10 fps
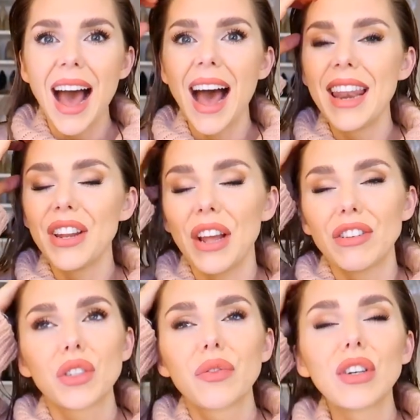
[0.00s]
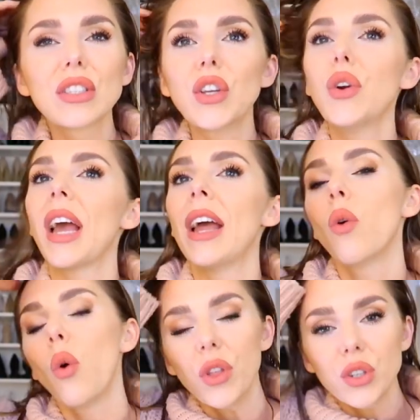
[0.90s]
And it just feels like you're getting
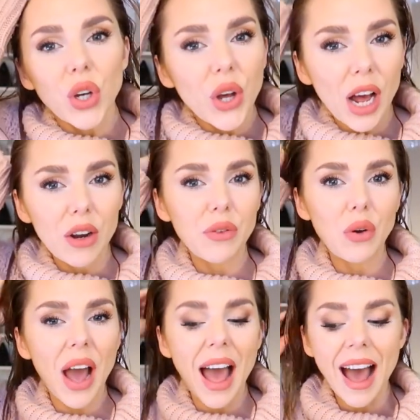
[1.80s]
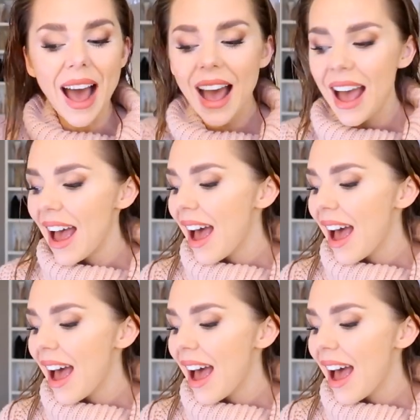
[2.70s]
all the dirt out of your hair.